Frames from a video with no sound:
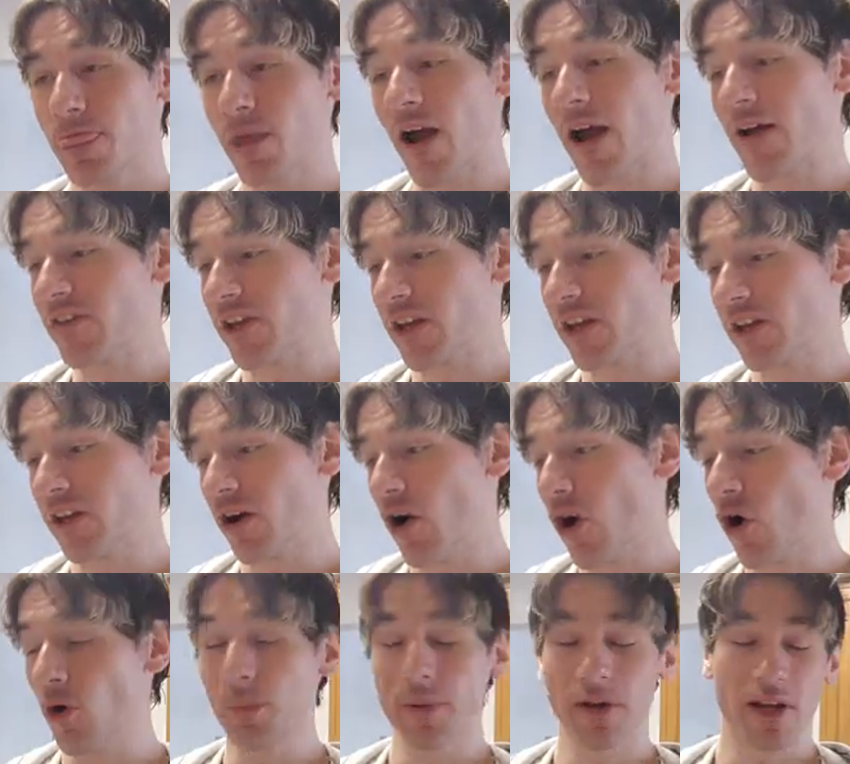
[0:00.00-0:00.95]
having an
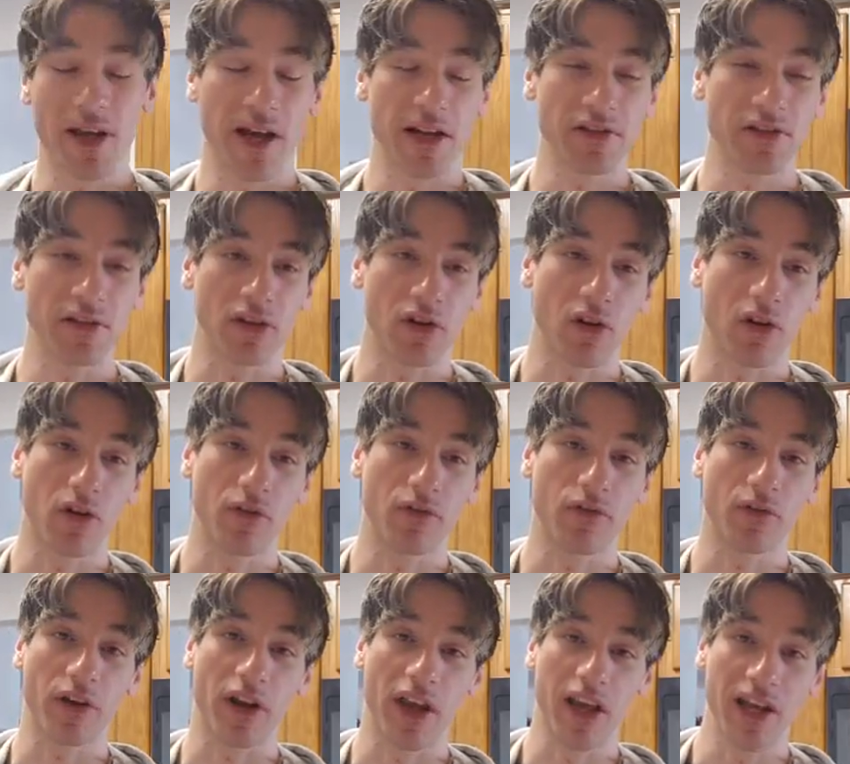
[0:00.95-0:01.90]
open casting call
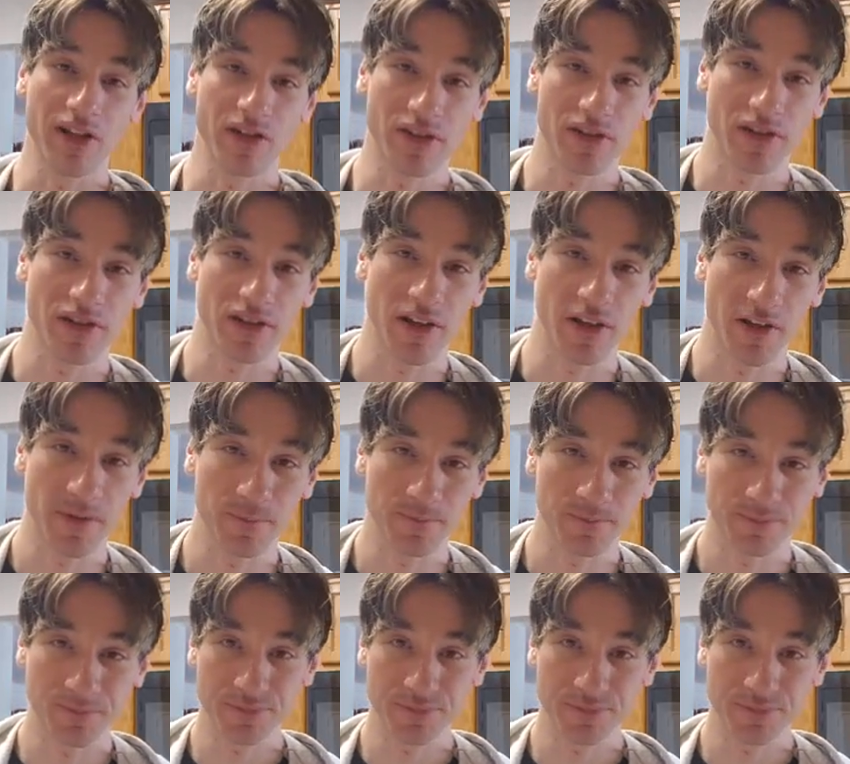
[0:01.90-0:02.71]
for an agency.